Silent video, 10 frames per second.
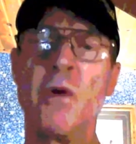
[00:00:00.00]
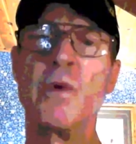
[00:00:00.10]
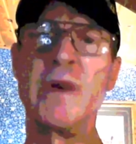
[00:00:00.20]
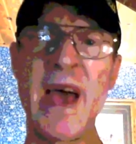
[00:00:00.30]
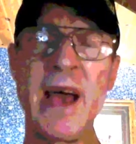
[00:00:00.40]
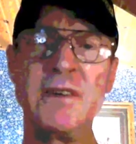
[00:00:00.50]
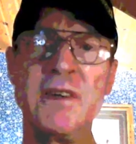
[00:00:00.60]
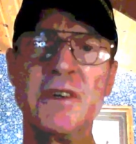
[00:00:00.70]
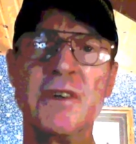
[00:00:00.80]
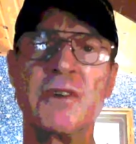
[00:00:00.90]

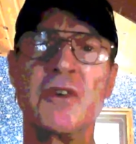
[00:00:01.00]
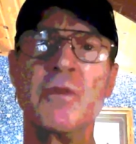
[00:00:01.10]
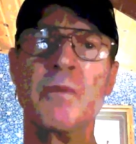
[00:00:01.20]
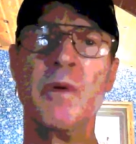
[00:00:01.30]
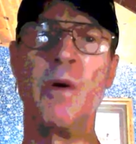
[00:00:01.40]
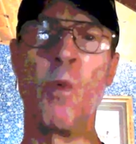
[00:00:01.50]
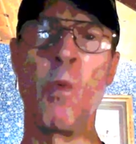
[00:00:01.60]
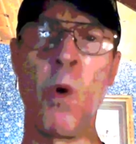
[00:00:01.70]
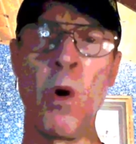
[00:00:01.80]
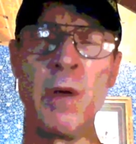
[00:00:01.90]
reacted to
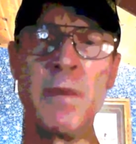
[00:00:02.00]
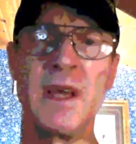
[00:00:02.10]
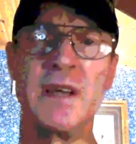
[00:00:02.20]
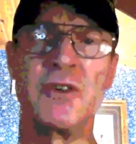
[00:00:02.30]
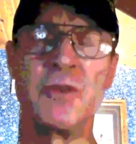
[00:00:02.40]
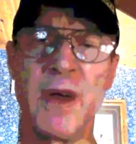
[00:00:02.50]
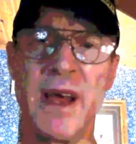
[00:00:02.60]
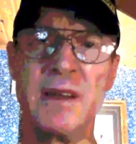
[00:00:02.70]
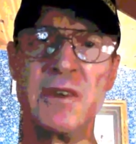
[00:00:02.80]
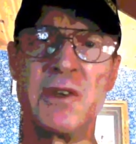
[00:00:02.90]
warming
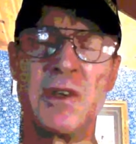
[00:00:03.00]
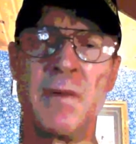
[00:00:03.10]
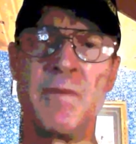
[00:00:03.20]
trends